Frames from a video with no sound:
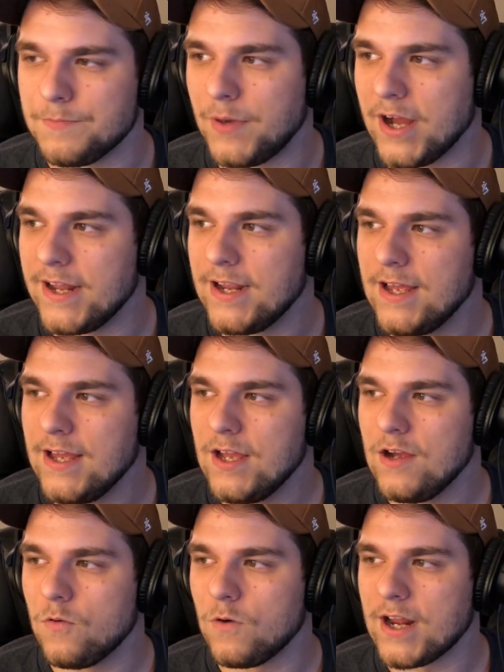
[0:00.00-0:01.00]
But
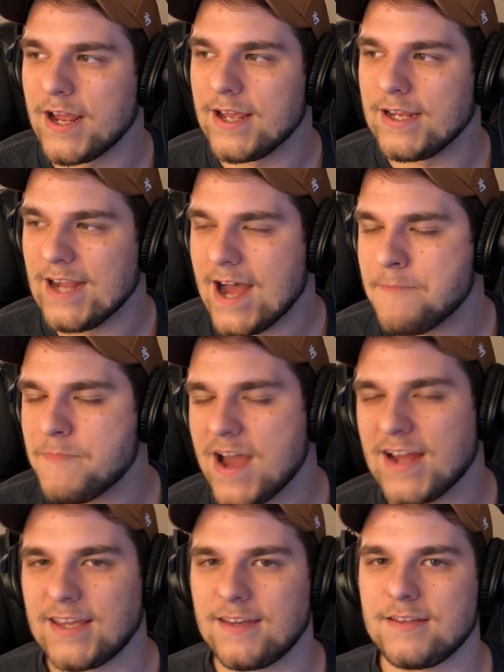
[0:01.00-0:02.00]
when I got
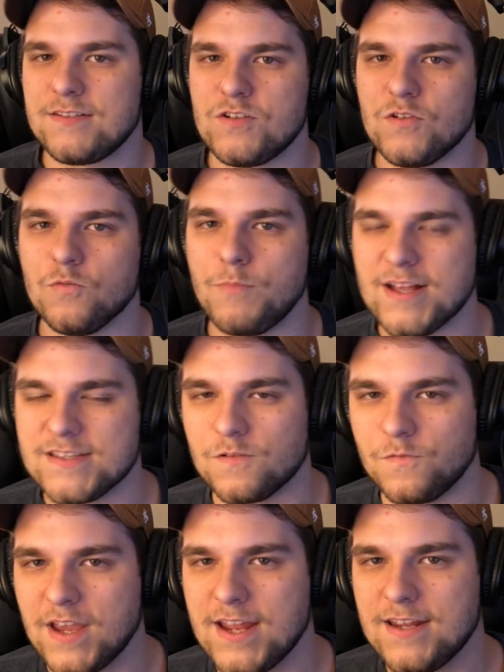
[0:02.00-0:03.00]
back to
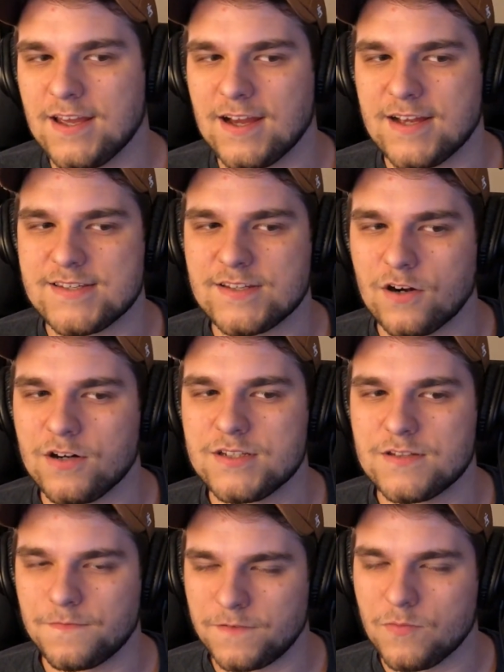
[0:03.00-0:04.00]
Pennsylvania, I started
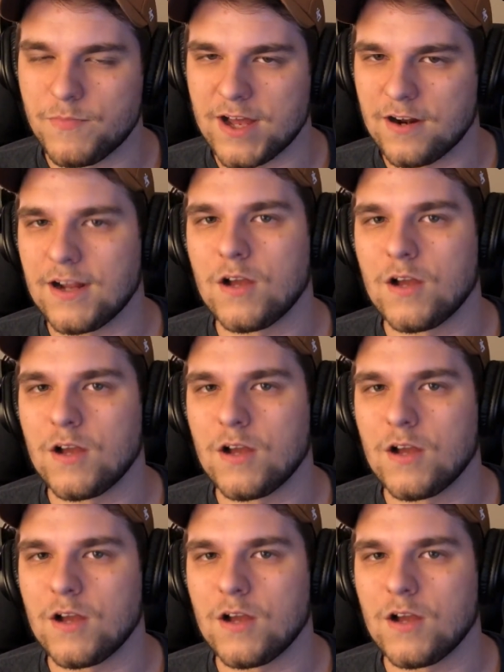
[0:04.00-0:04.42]
to feel better.